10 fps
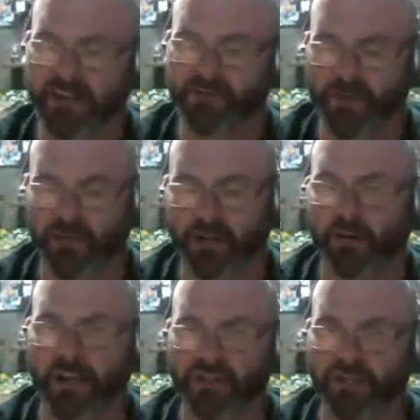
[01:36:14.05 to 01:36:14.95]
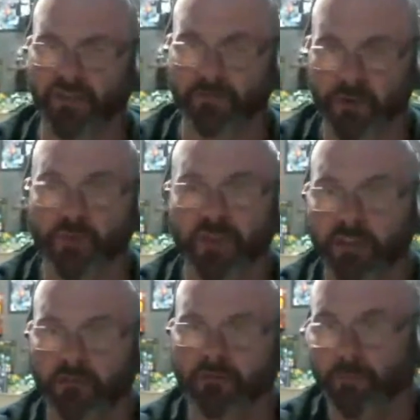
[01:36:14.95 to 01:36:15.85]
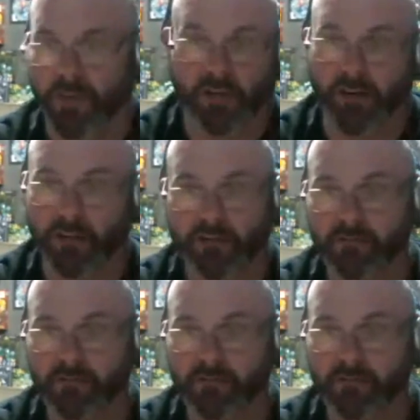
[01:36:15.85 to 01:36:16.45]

reincarnation of the movie, period.